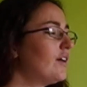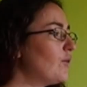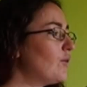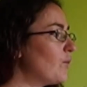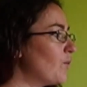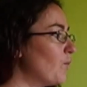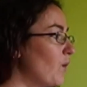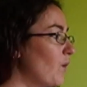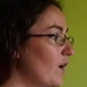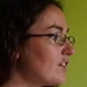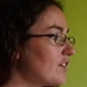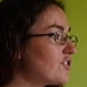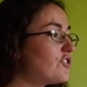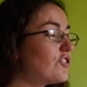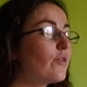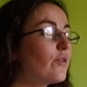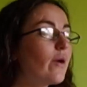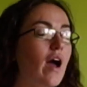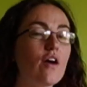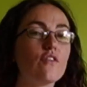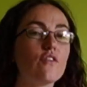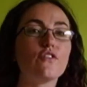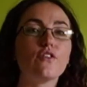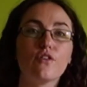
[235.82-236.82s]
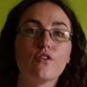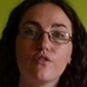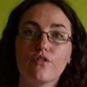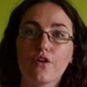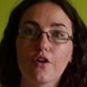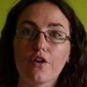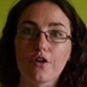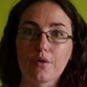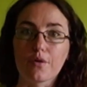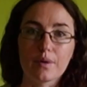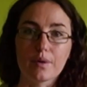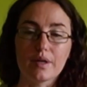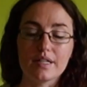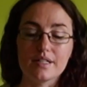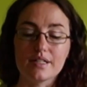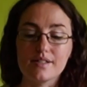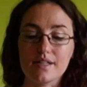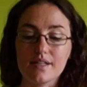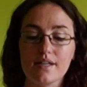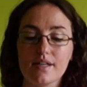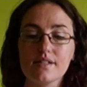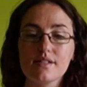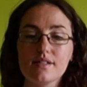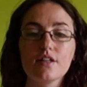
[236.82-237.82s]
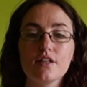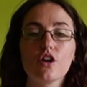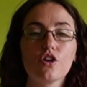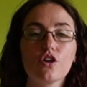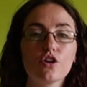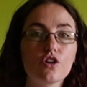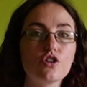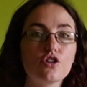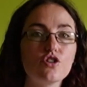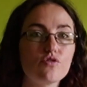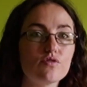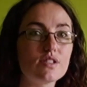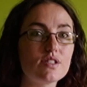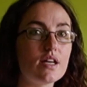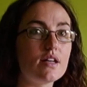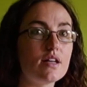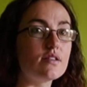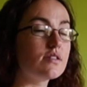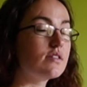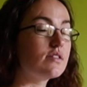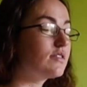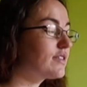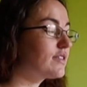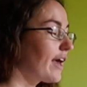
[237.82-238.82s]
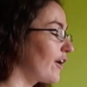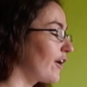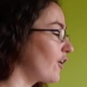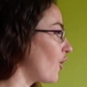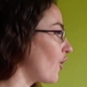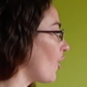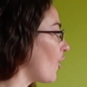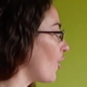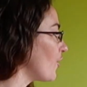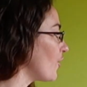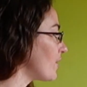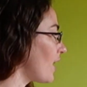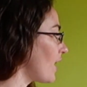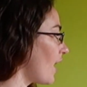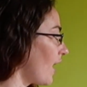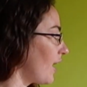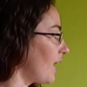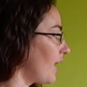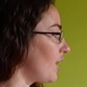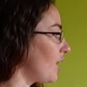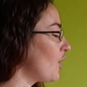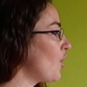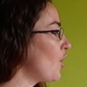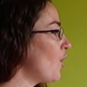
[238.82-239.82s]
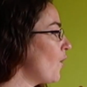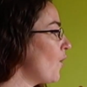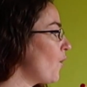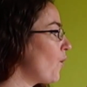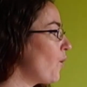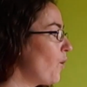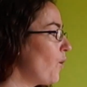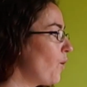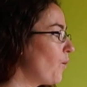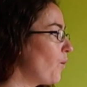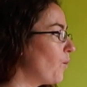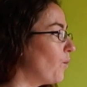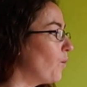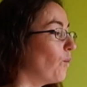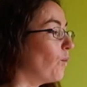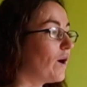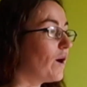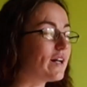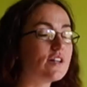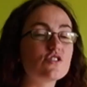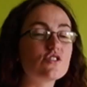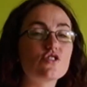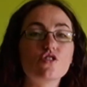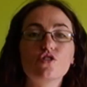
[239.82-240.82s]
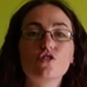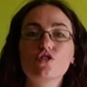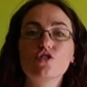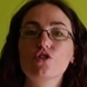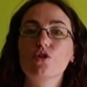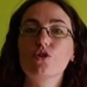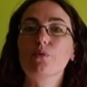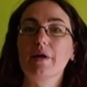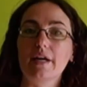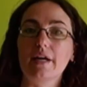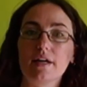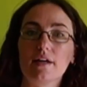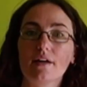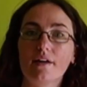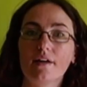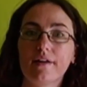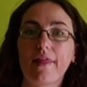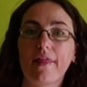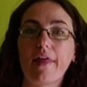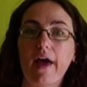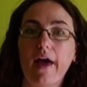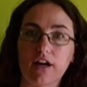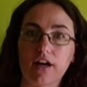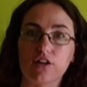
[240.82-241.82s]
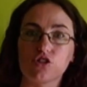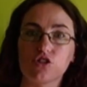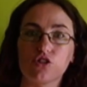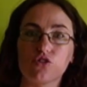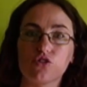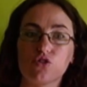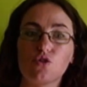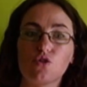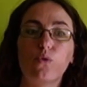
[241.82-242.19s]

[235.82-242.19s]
Once you have your verb, it is easy to look at your sentence and go, okay, what is doing the action?